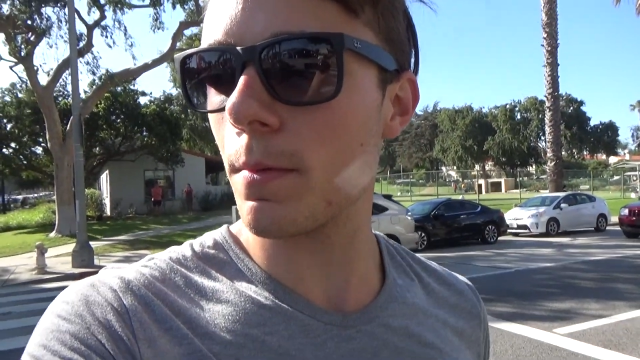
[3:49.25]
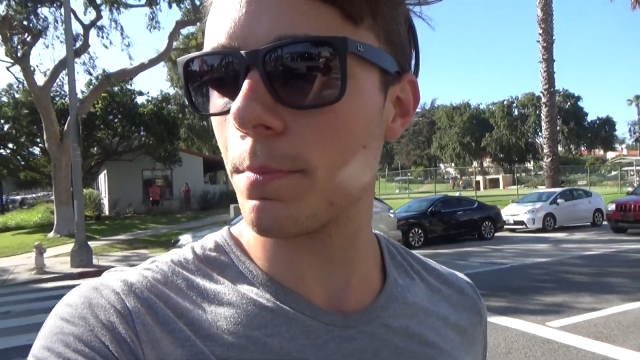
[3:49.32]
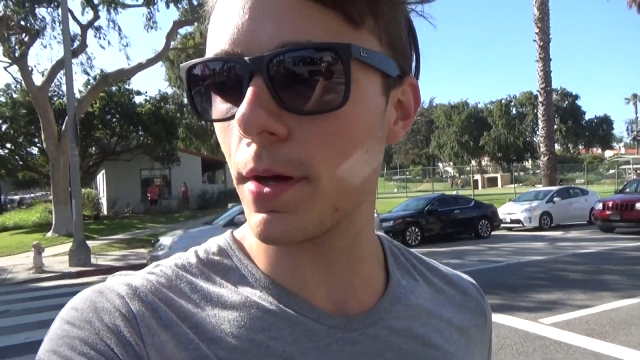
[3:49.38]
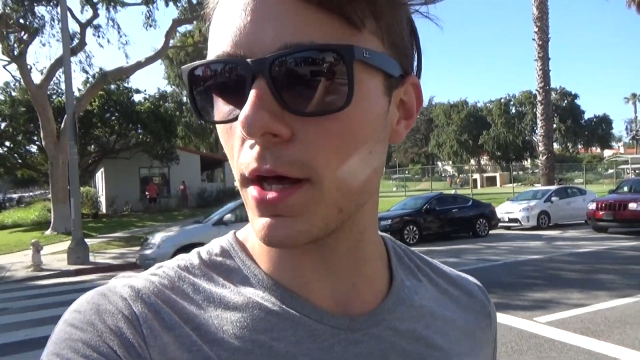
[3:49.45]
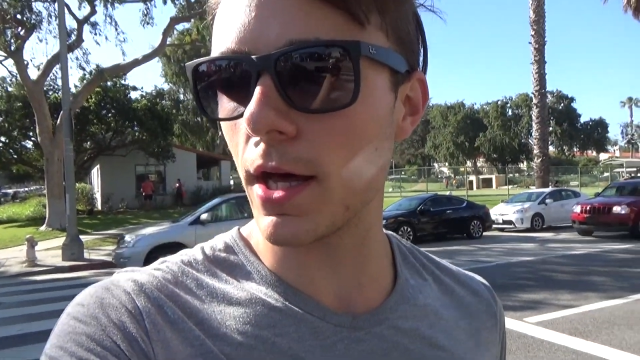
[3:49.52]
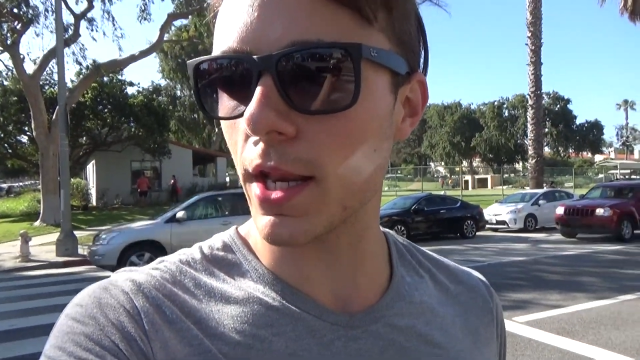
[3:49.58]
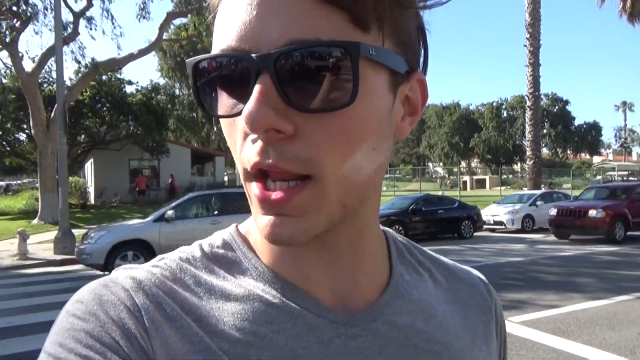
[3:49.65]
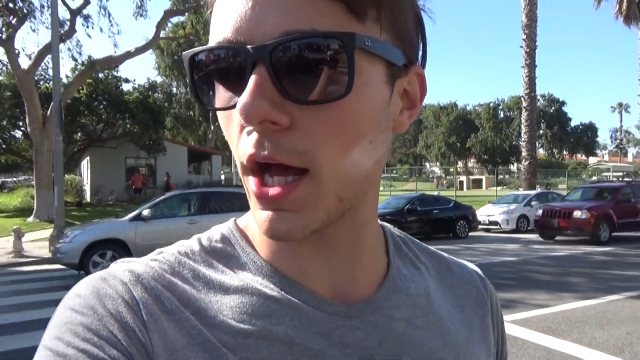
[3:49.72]

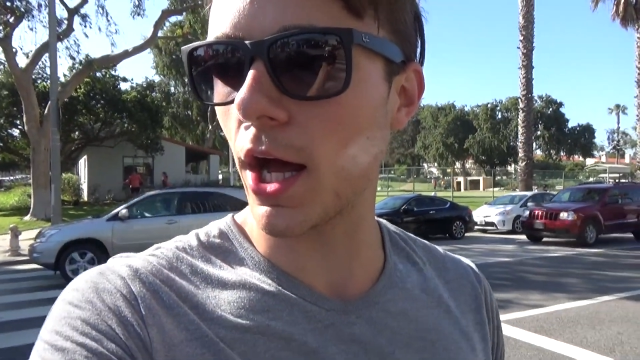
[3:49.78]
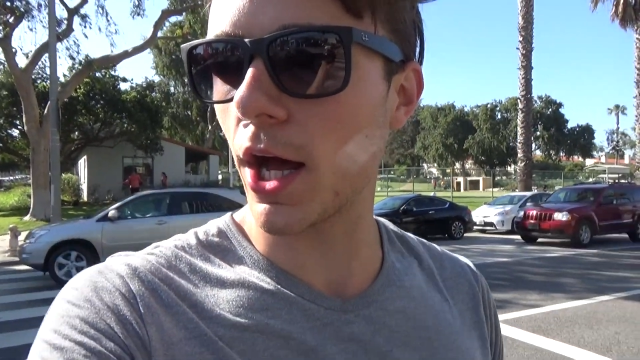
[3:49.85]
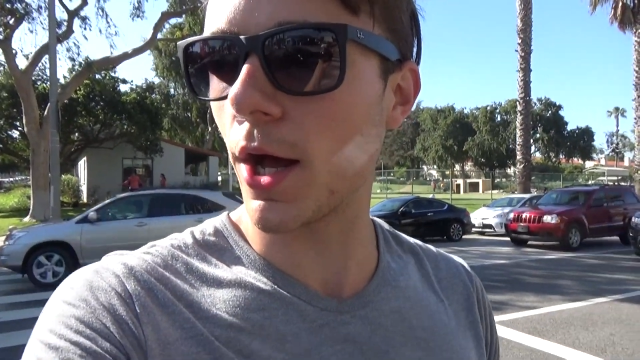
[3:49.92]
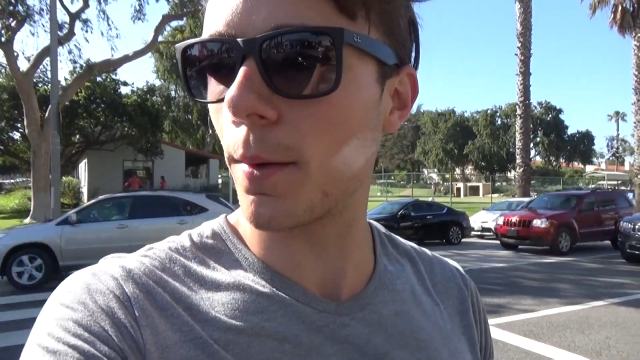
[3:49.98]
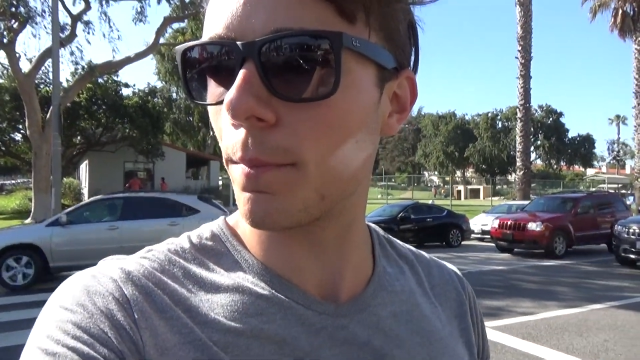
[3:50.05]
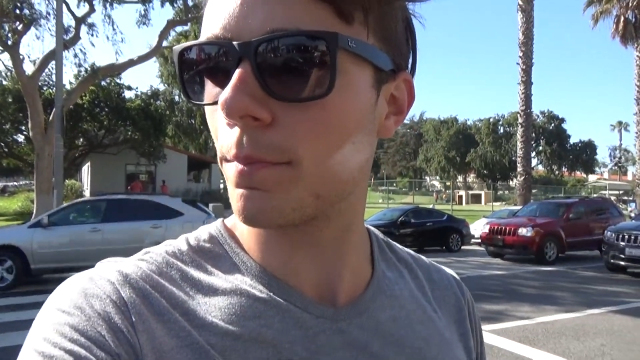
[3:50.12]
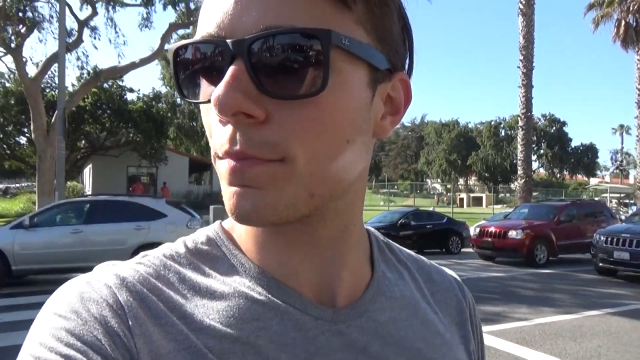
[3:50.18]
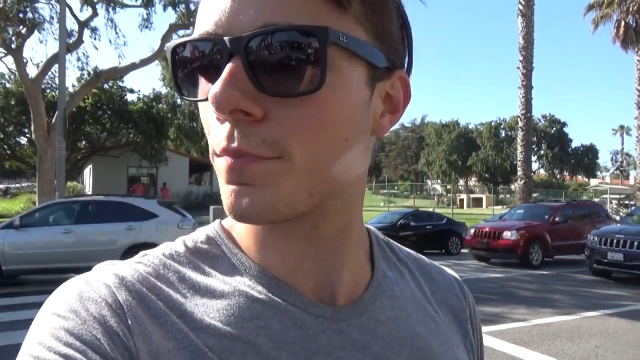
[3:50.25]
but
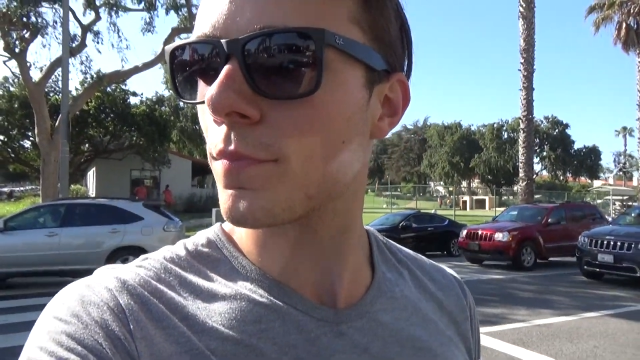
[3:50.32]
um,